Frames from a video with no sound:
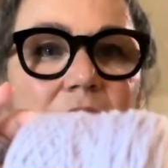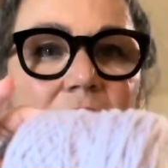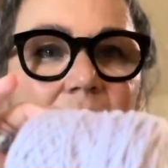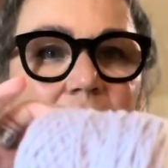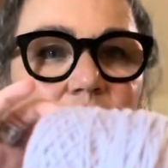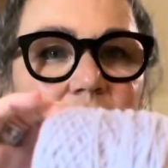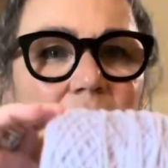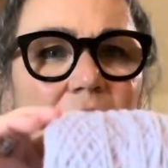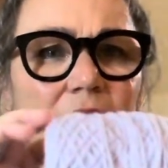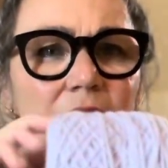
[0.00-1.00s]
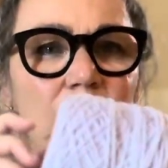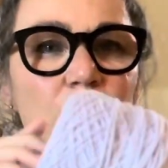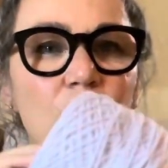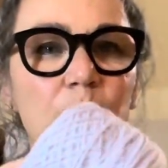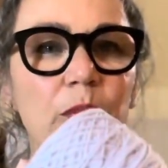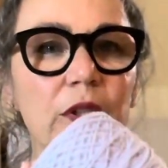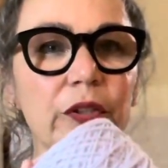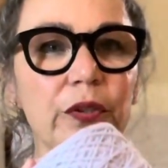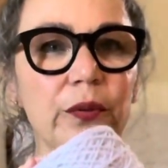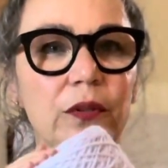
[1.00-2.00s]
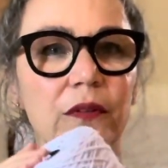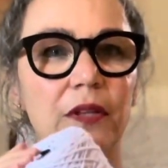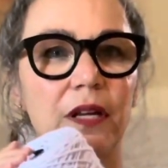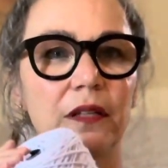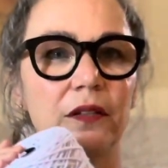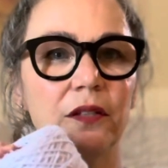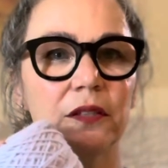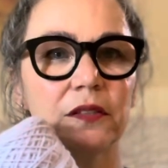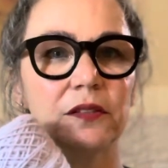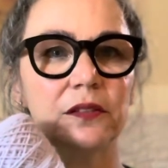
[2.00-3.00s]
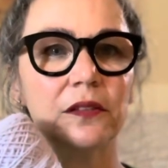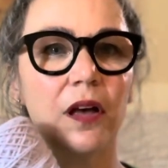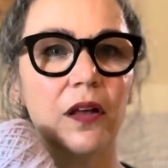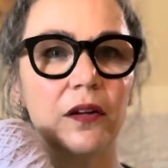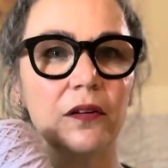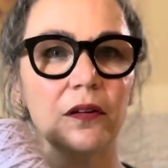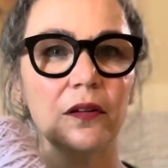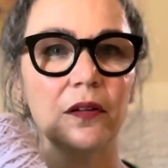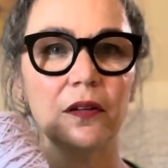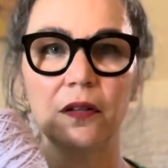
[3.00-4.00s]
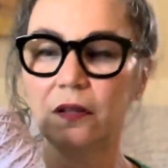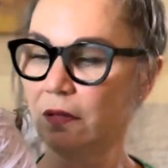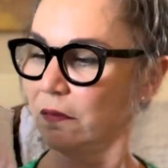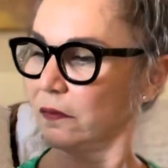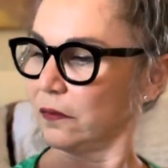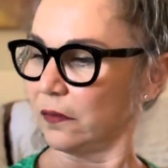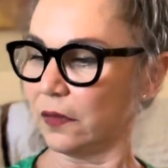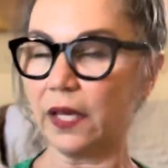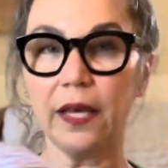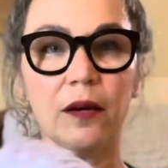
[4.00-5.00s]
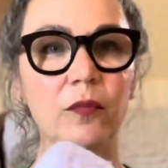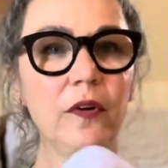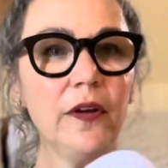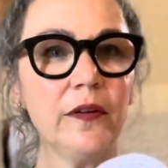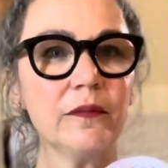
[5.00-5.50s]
It's actually even more blue than it looks on the camera.